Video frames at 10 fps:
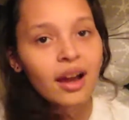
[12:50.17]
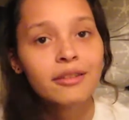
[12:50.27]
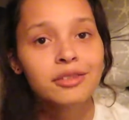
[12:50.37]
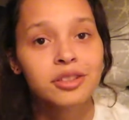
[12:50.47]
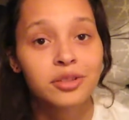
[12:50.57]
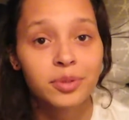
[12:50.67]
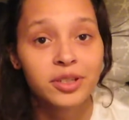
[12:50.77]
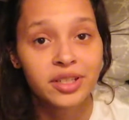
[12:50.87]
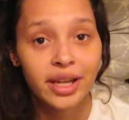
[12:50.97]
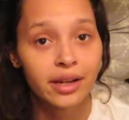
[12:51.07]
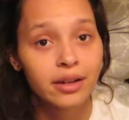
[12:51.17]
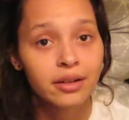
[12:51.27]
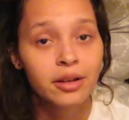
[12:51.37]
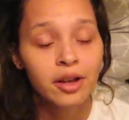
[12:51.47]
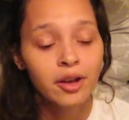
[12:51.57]
I was super scared
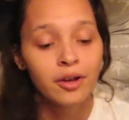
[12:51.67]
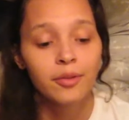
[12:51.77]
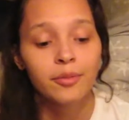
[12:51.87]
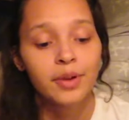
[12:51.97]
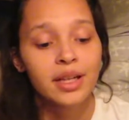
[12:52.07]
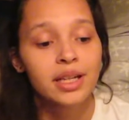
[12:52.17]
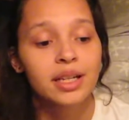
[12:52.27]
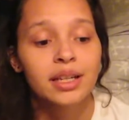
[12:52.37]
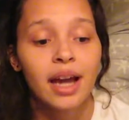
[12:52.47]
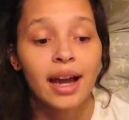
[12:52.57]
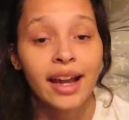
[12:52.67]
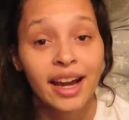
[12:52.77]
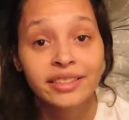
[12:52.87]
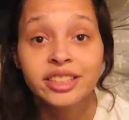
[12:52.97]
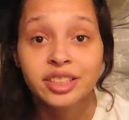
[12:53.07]
when I
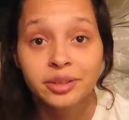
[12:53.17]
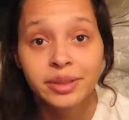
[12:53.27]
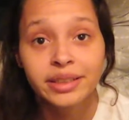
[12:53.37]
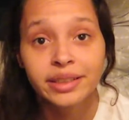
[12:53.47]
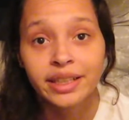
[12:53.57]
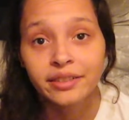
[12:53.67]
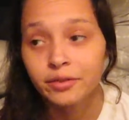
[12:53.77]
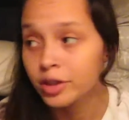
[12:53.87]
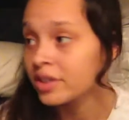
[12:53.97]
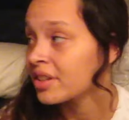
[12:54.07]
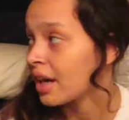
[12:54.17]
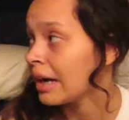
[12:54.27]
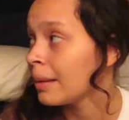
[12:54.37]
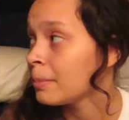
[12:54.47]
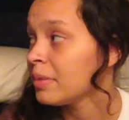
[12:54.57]
had to do it like the first
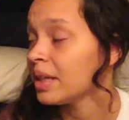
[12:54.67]
time,